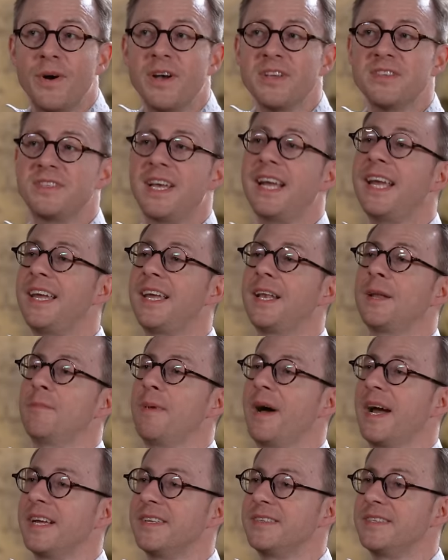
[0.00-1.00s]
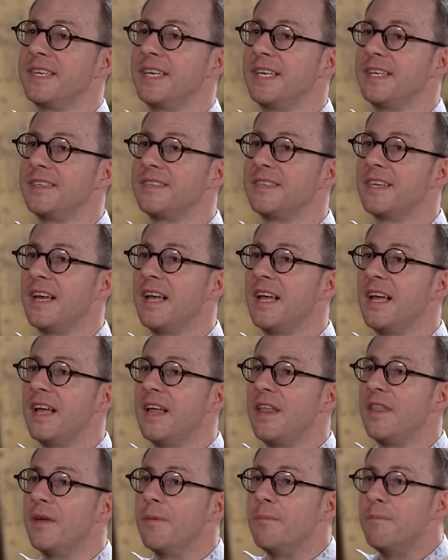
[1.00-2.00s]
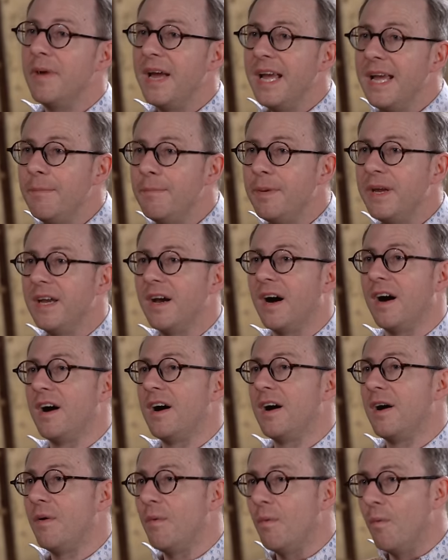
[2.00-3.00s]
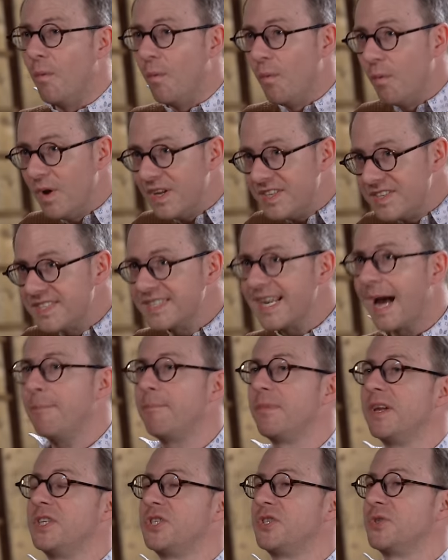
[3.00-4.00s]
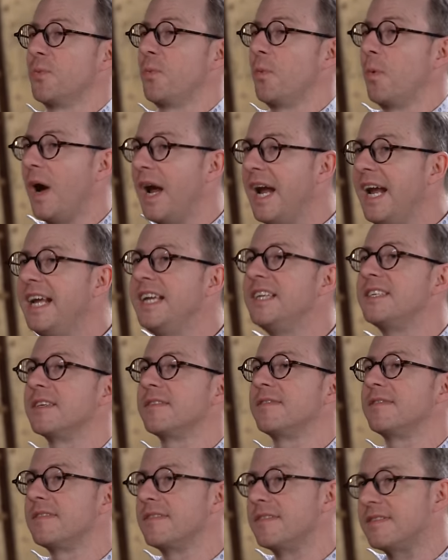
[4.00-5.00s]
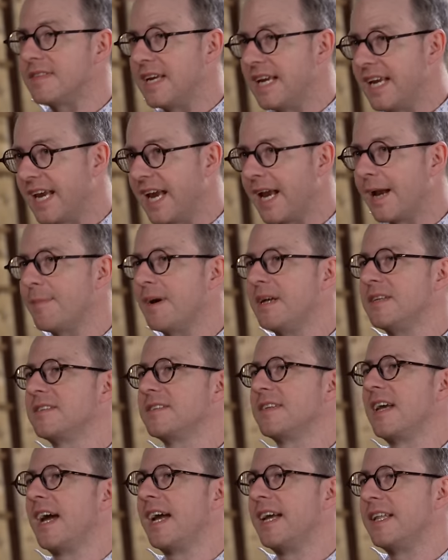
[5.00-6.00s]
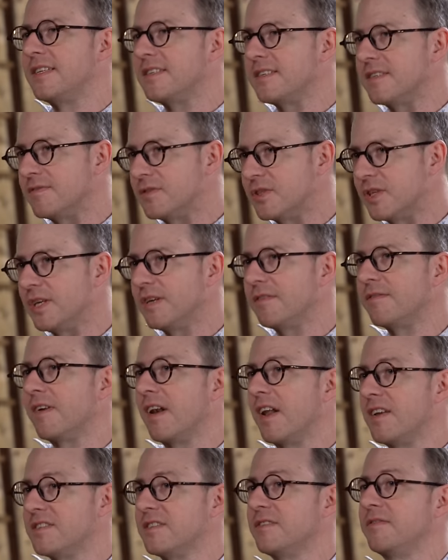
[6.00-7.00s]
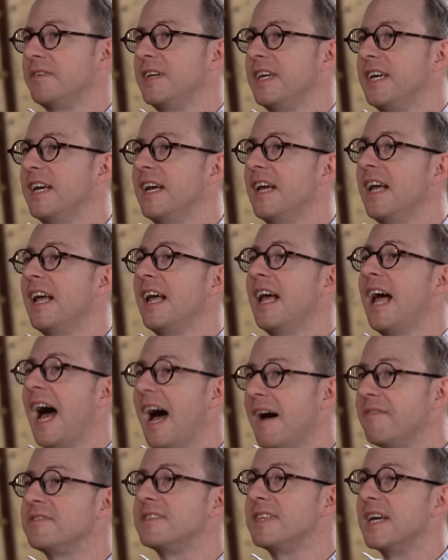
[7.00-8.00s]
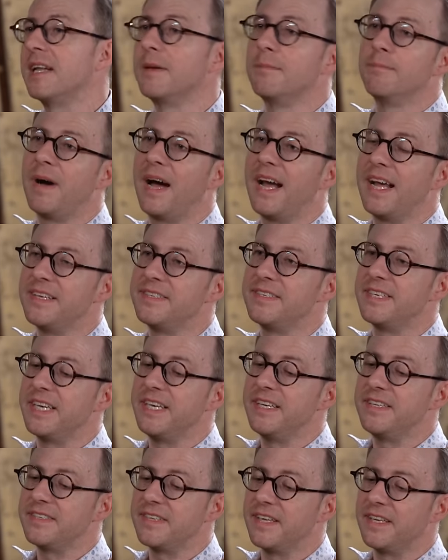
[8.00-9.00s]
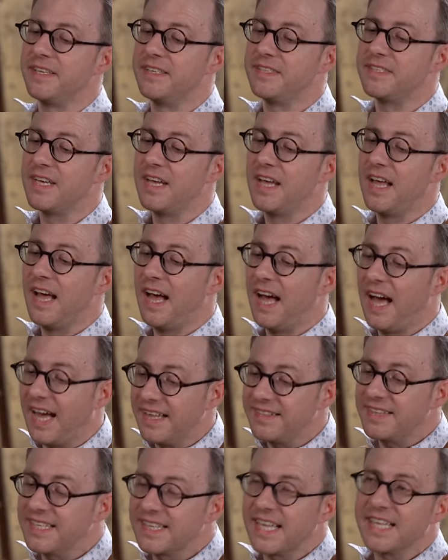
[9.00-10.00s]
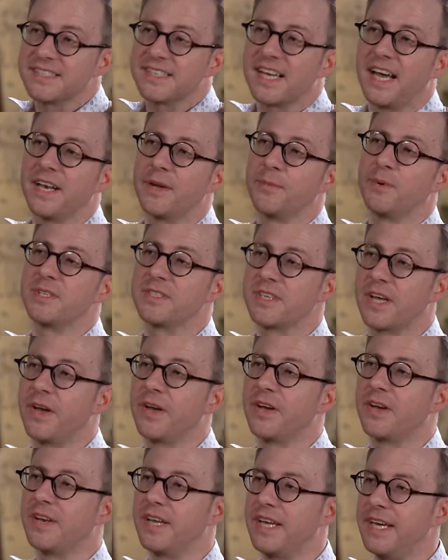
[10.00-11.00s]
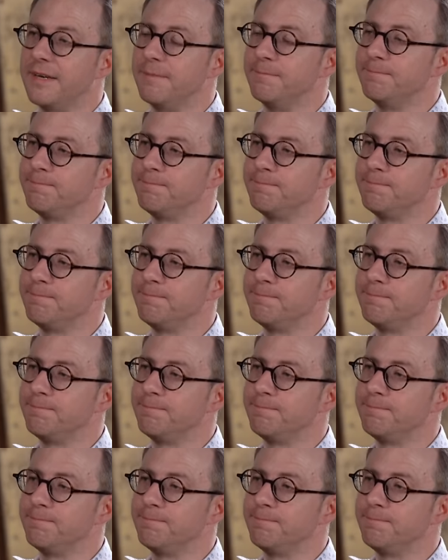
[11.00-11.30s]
our secular biases that maybe are established ways of thinking about science, of doing philosophy, have certain biases. And I think that's kind of what's going on here.